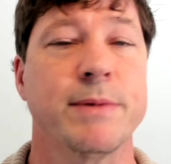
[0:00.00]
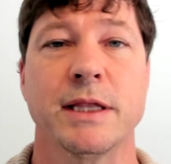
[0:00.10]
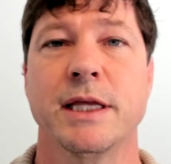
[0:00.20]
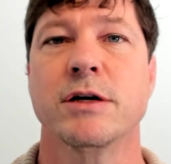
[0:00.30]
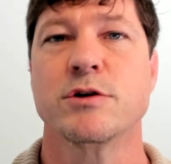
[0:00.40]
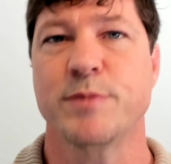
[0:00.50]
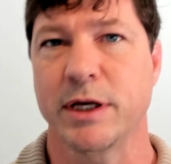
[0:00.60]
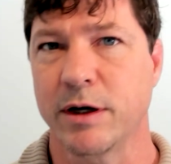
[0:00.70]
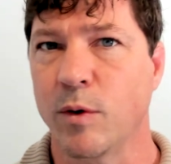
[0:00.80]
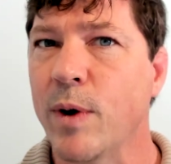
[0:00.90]
and leaders
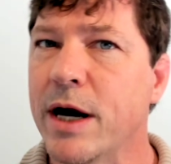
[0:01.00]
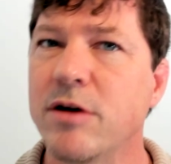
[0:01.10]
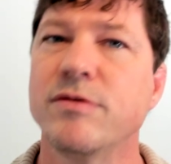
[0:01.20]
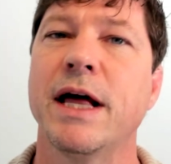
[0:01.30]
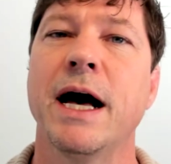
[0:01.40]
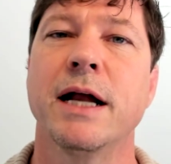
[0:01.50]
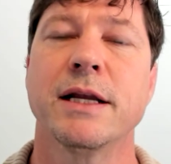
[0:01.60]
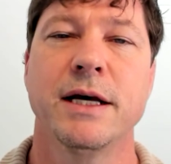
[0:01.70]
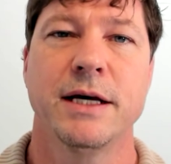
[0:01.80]
being aware of that